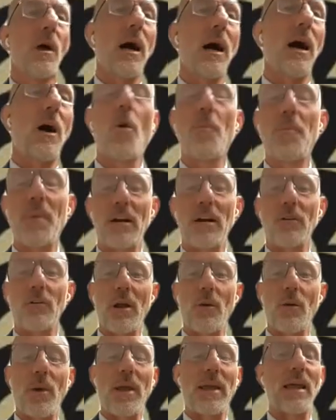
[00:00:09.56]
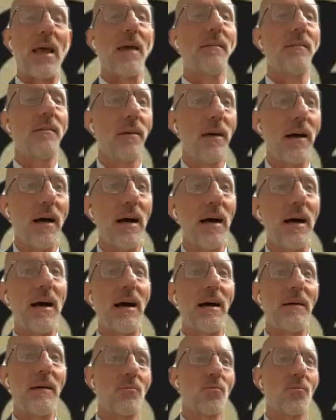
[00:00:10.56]
I uh, hope you had a great weekend.
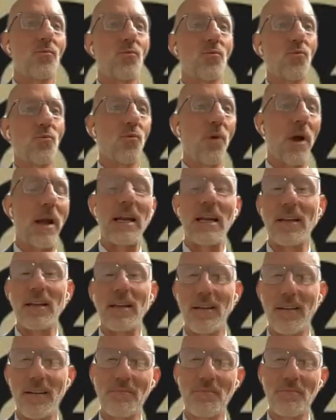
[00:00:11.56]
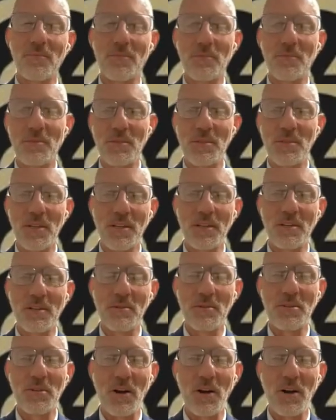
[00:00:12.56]
Uh, ready to, to
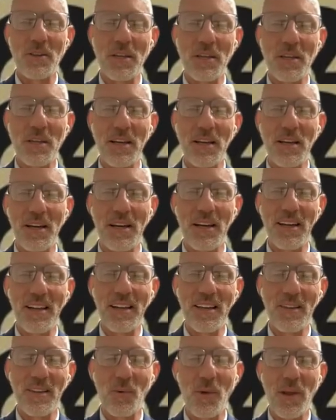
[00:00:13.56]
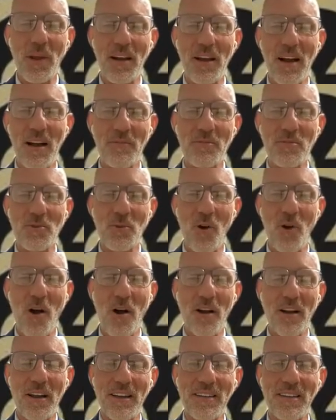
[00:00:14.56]
start the uh, the week off
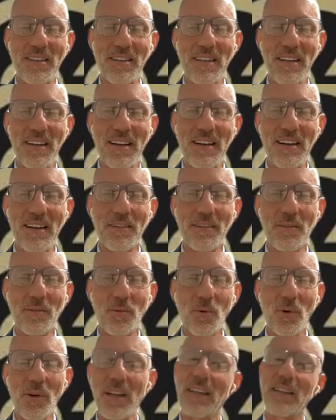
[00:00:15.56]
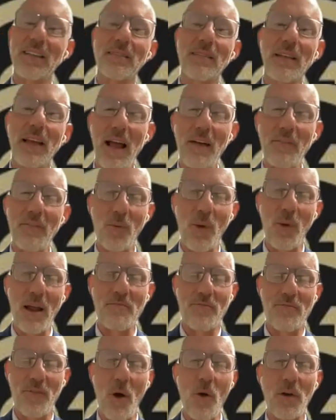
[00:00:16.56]
strong and uh, really have the
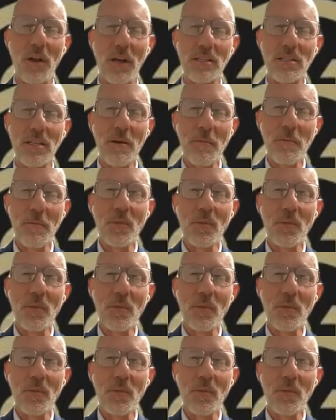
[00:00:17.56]
right focus.